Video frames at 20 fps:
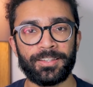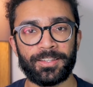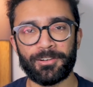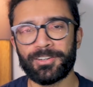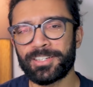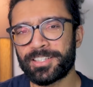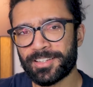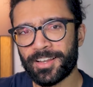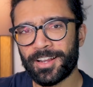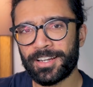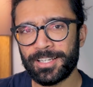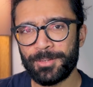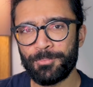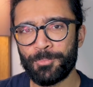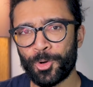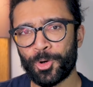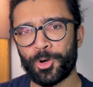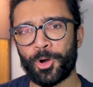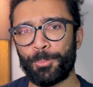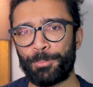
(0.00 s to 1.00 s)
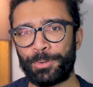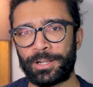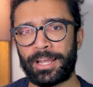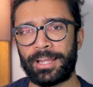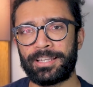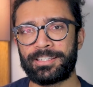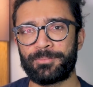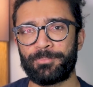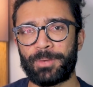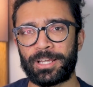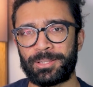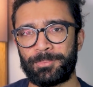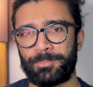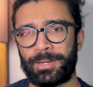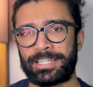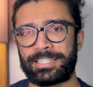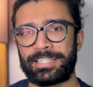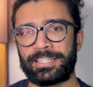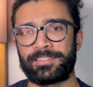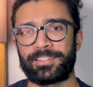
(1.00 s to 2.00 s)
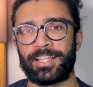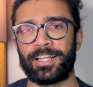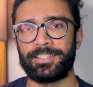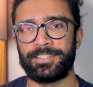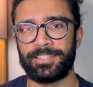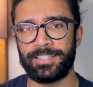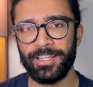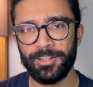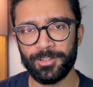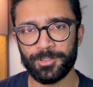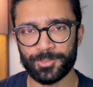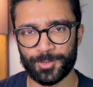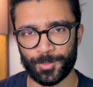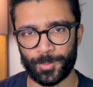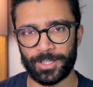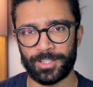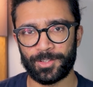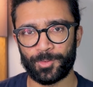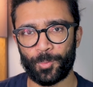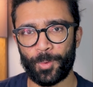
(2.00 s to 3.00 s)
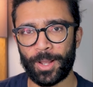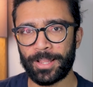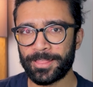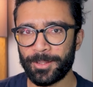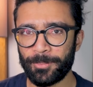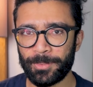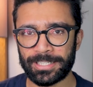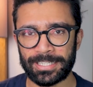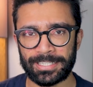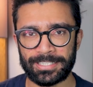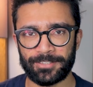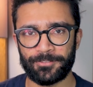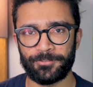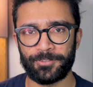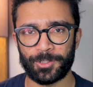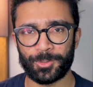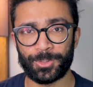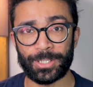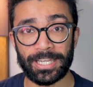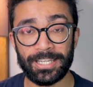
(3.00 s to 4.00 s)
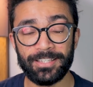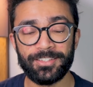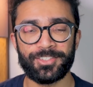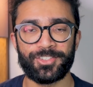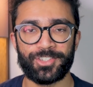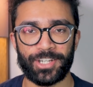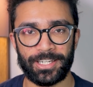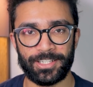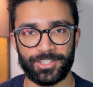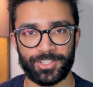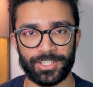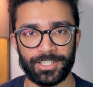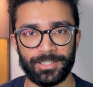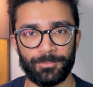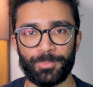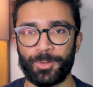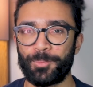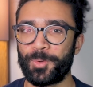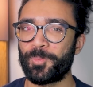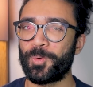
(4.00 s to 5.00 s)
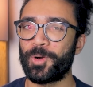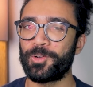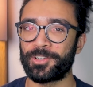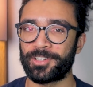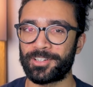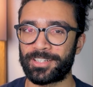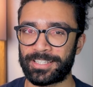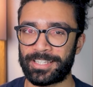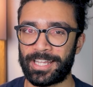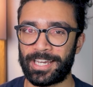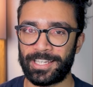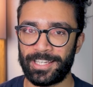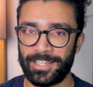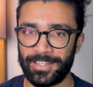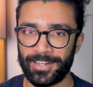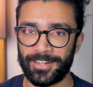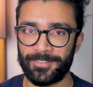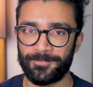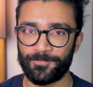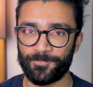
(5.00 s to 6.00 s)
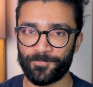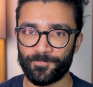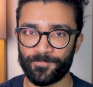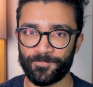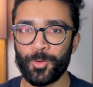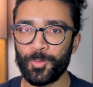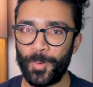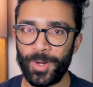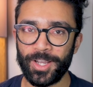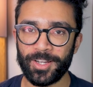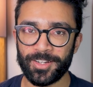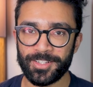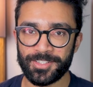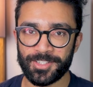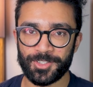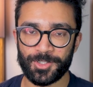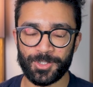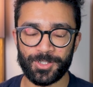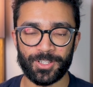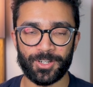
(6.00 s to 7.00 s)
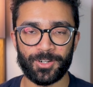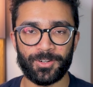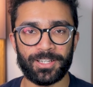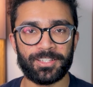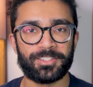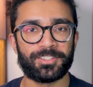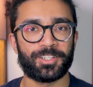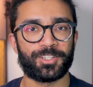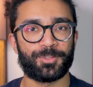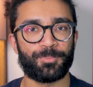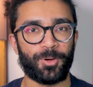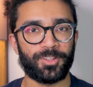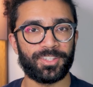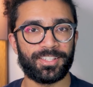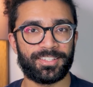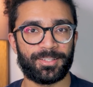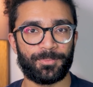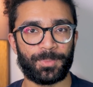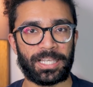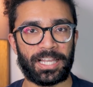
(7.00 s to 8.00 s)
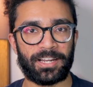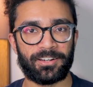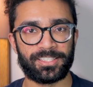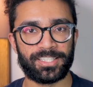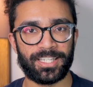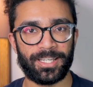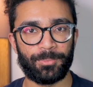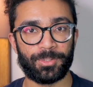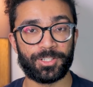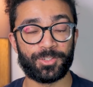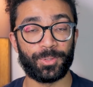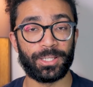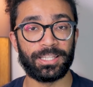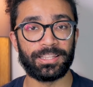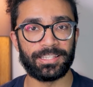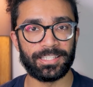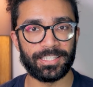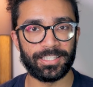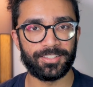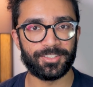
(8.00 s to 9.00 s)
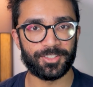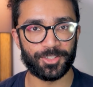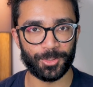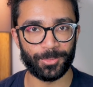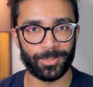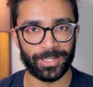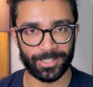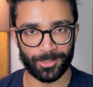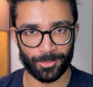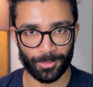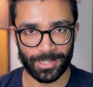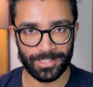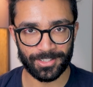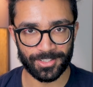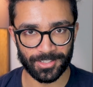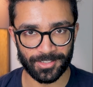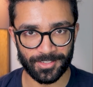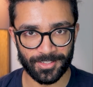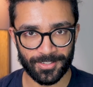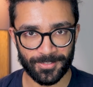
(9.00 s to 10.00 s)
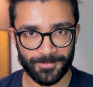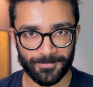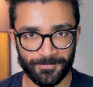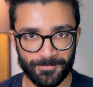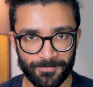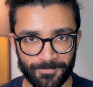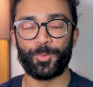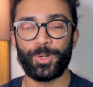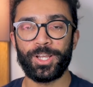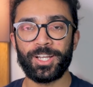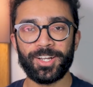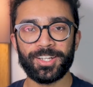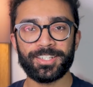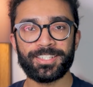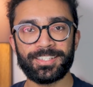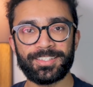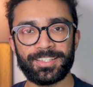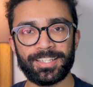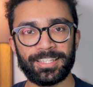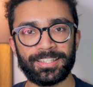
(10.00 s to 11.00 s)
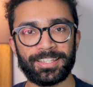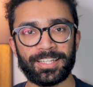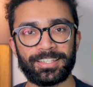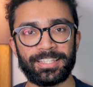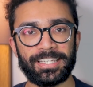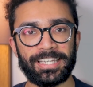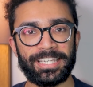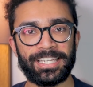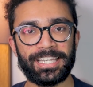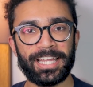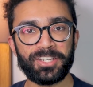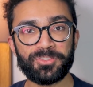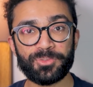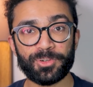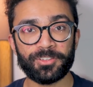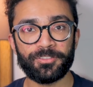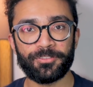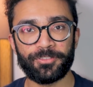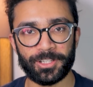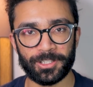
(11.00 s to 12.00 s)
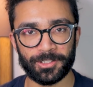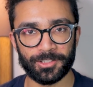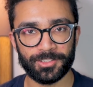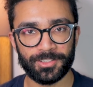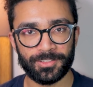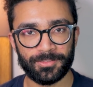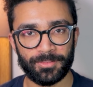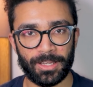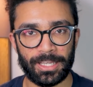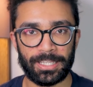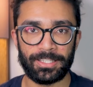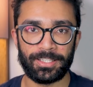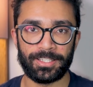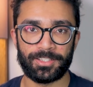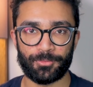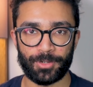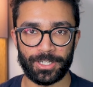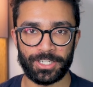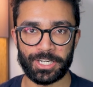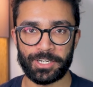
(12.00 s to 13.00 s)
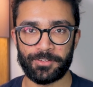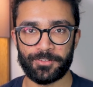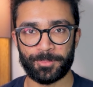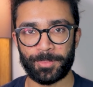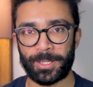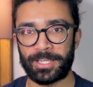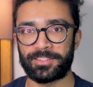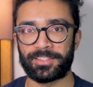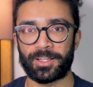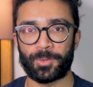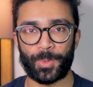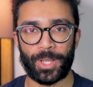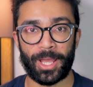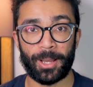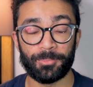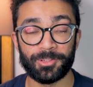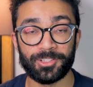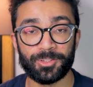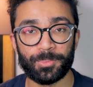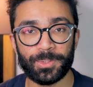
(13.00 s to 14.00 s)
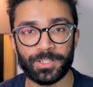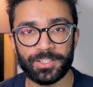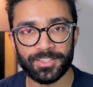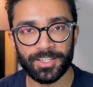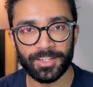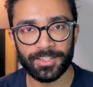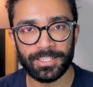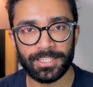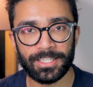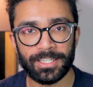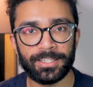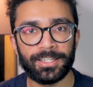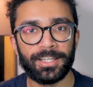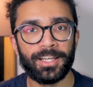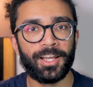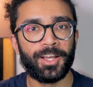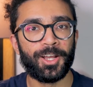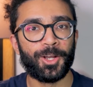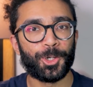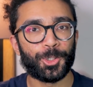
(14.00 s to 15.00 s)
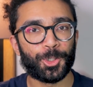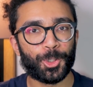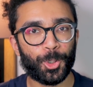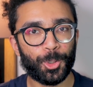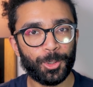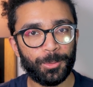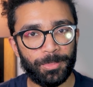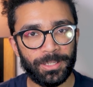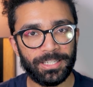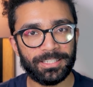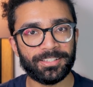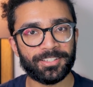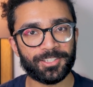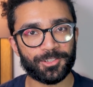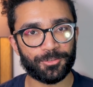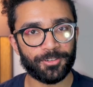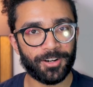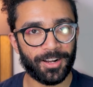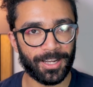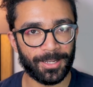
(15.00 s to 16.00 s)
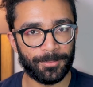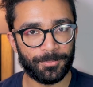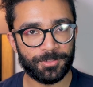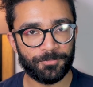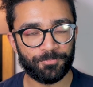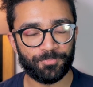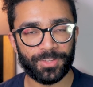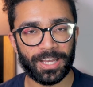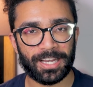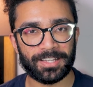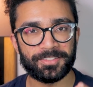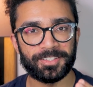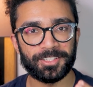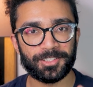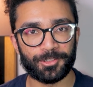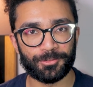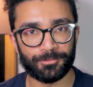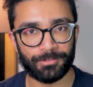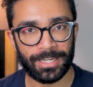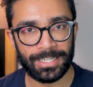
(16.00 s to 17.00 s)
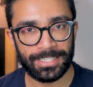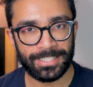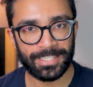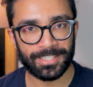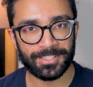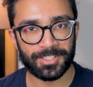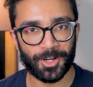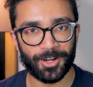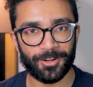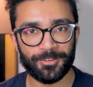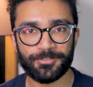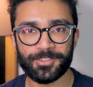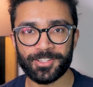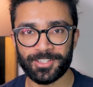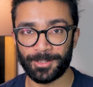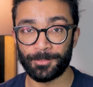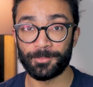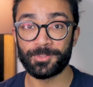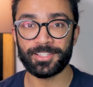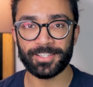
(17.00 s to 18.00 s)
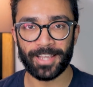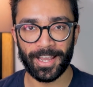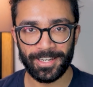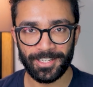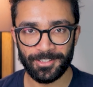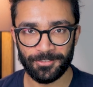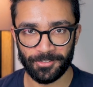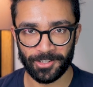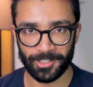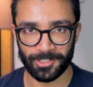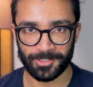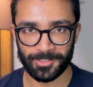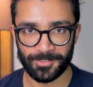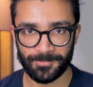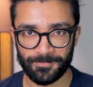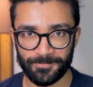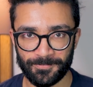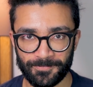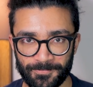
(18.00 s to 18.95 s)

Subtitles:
There is slightly more complicated mathematics that deals with when the magnetic field is changing, but we won't look at that here. All we're going to do, though, is to spot the similarity between these two equations. We're going to see that the electric field in this region of space that we happen to be studying could be described as the gradient of some scalar field.